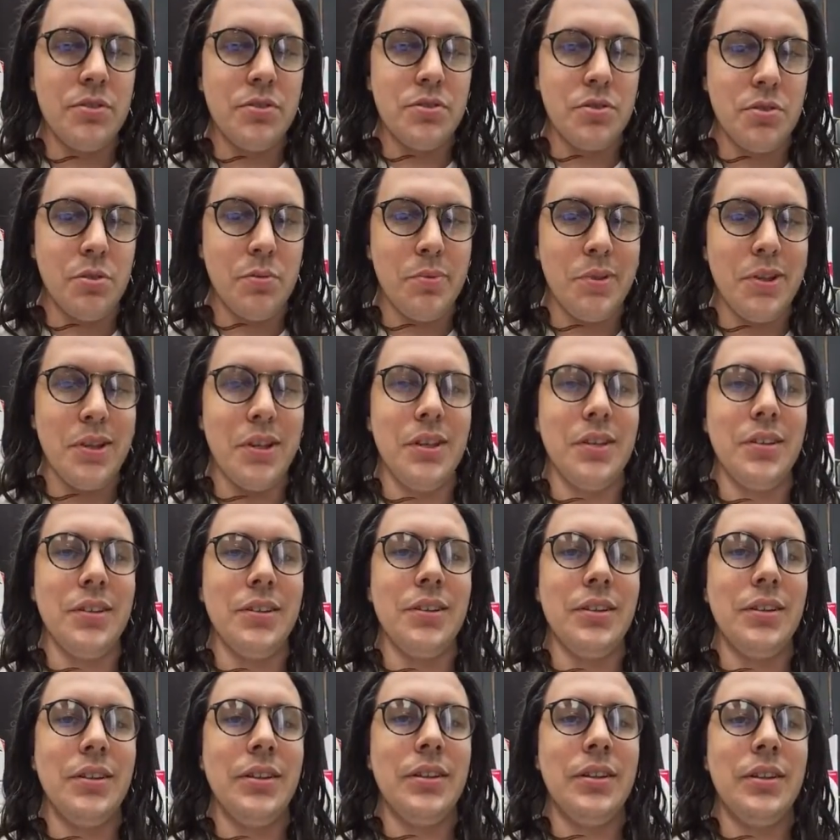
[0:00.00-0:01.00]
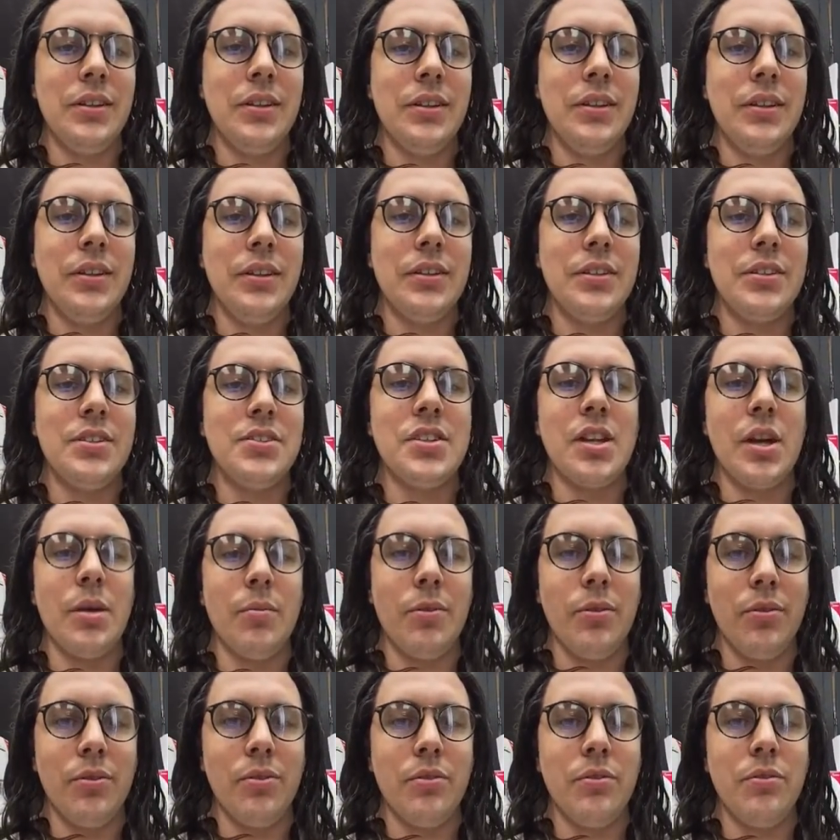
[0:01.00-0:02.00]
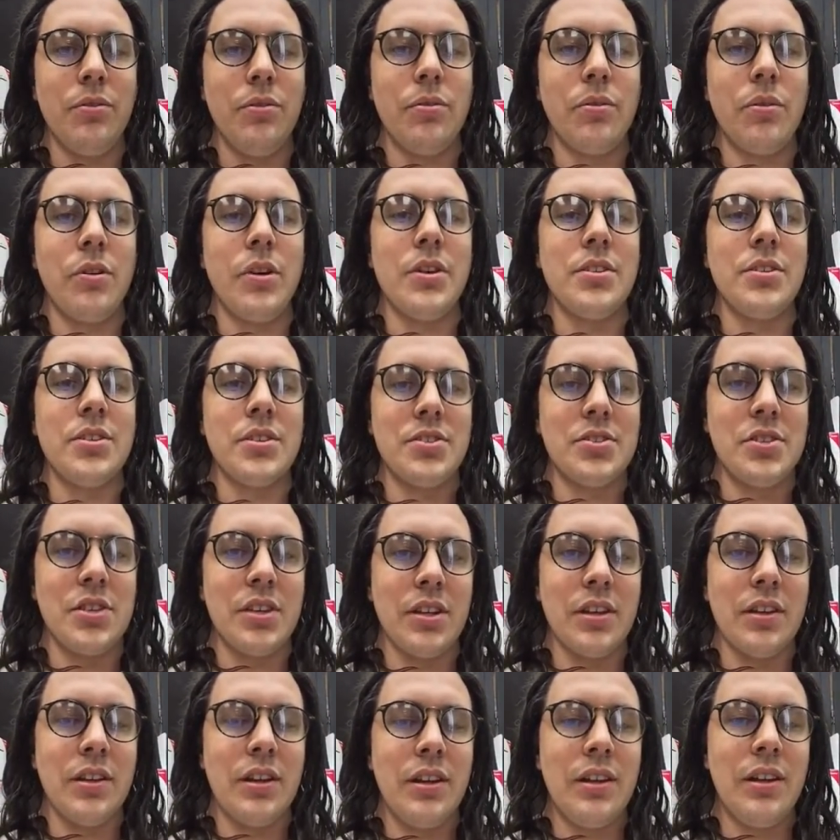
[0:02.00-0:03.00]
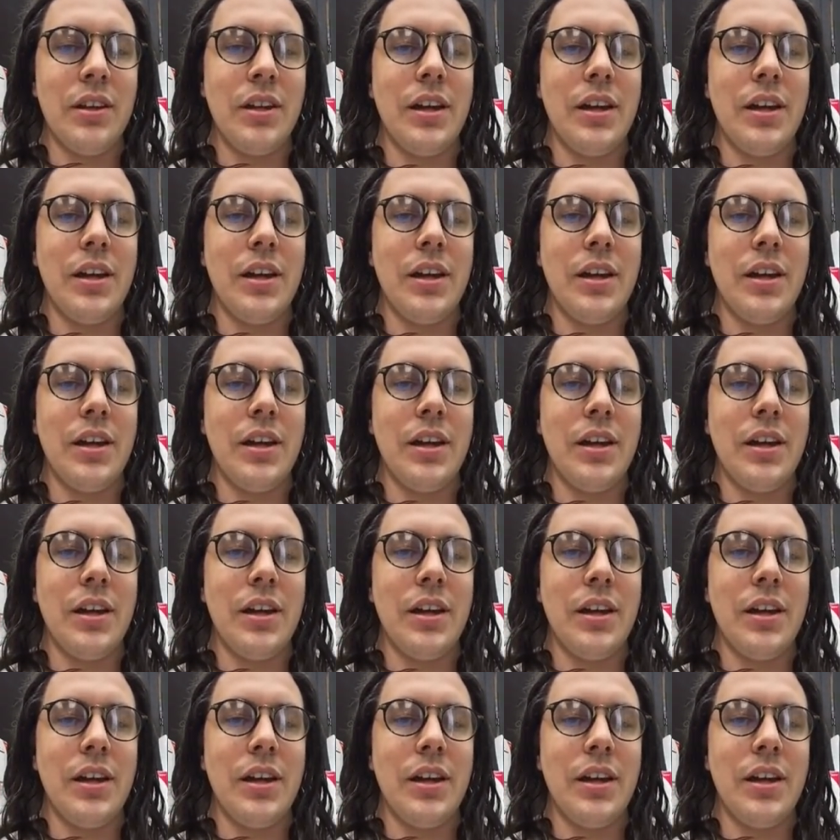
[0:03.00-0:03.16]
to be disabled or autistic,